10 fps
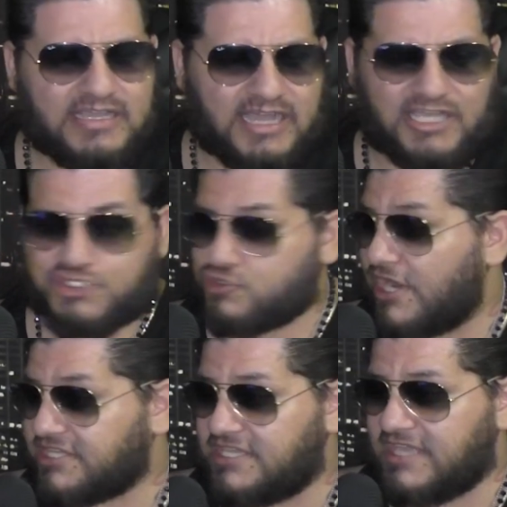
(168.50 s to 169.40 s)

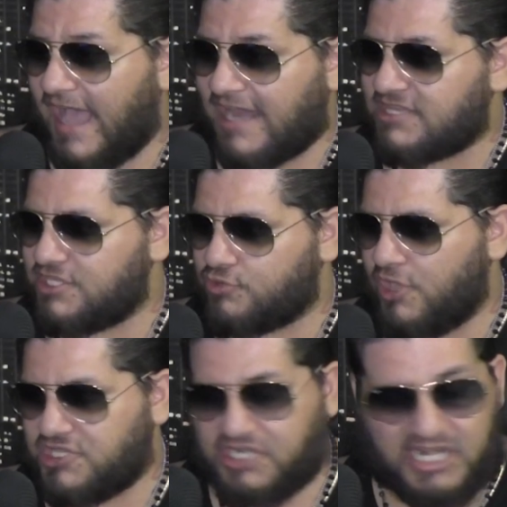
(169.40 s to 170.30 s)
striking out of the
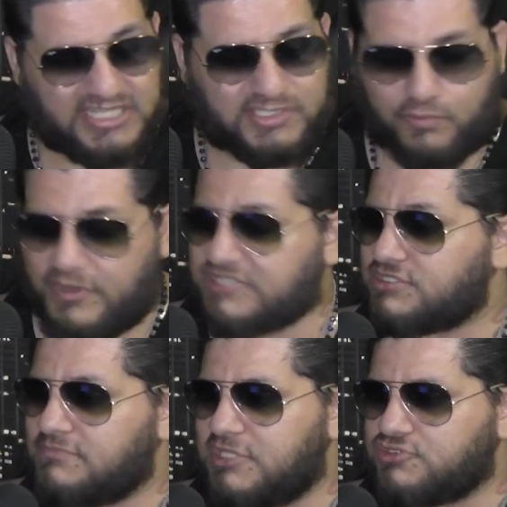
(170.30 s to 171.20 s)
equation. It needs to wrestle
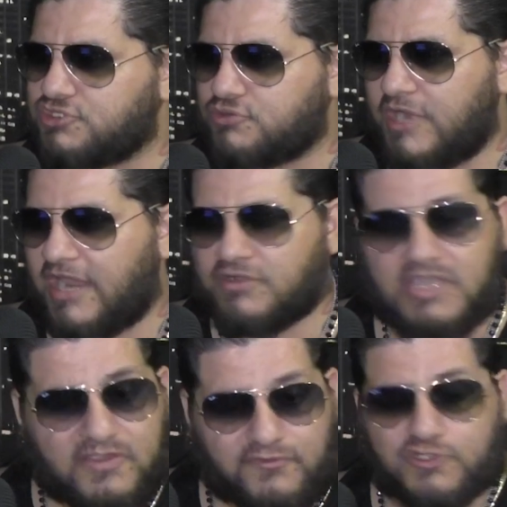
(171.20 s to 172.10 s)
him into the ground.
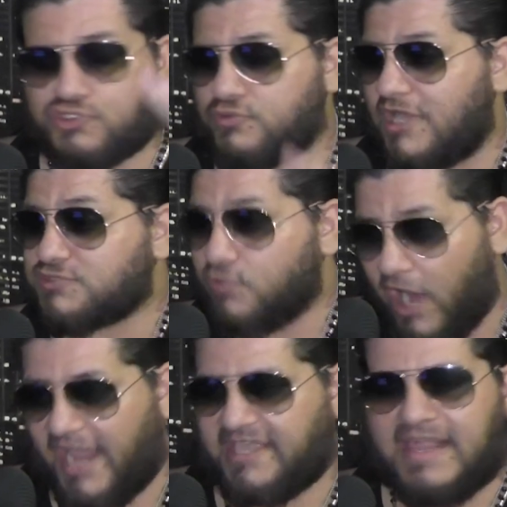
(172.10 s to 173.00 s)
First 2 rounds.
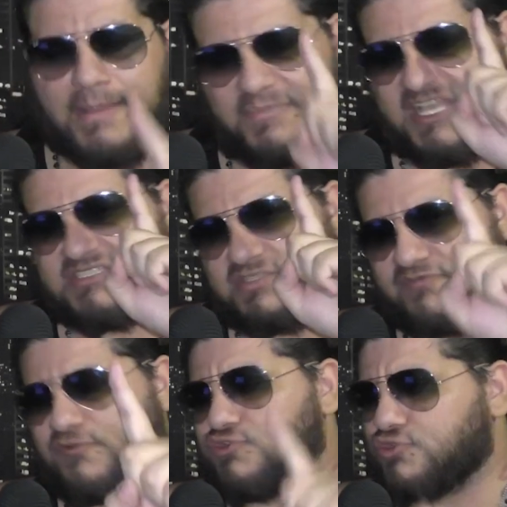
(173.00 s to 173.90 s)
Why? Because in the
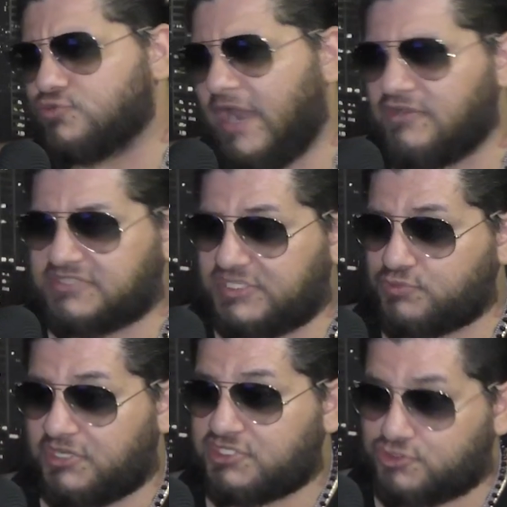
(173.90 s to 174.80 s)
first 2 rounds is
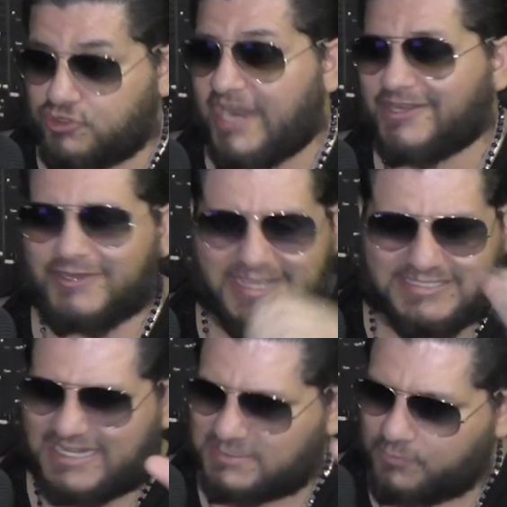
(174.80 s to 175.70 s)
when a striker is
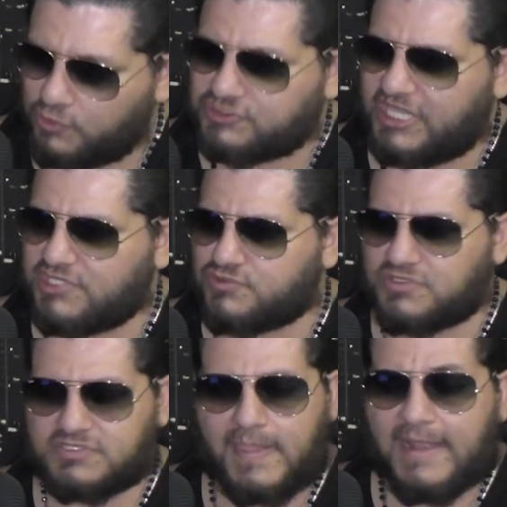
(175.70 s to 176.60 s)
at his most
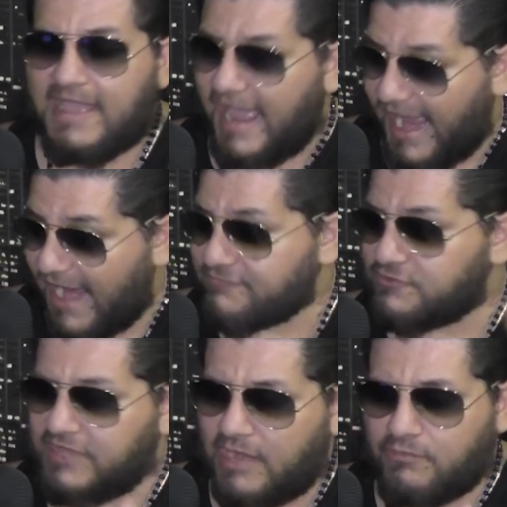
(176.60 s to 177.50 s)
dangerous. After
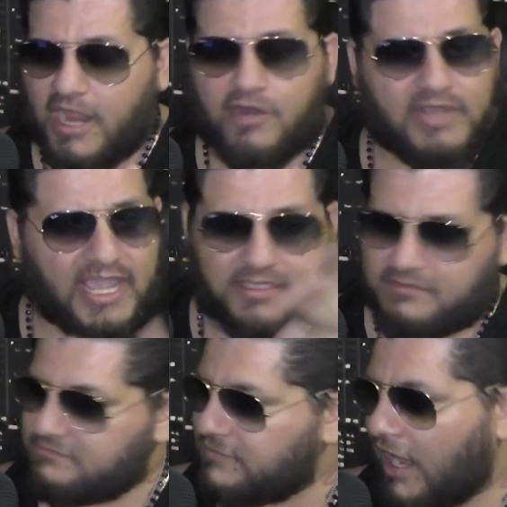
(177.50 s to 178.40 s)
that round, hey,
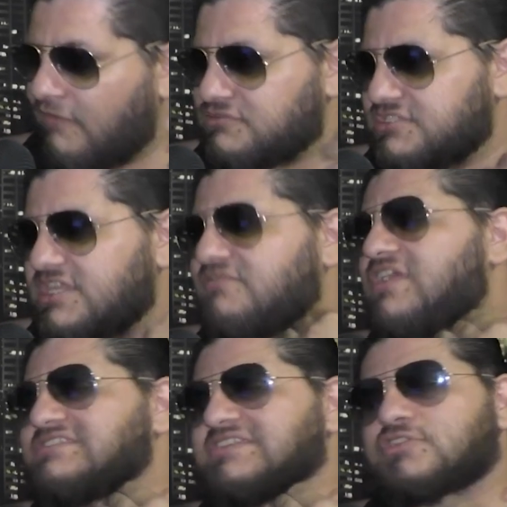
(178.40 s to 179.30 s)
obviously they've
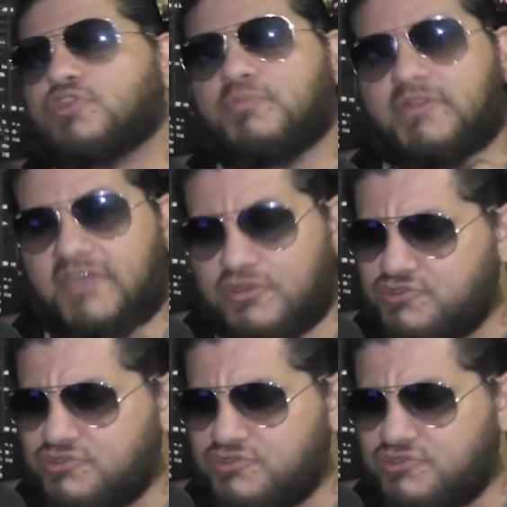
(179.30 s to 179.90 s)
wasted a little bit of energy,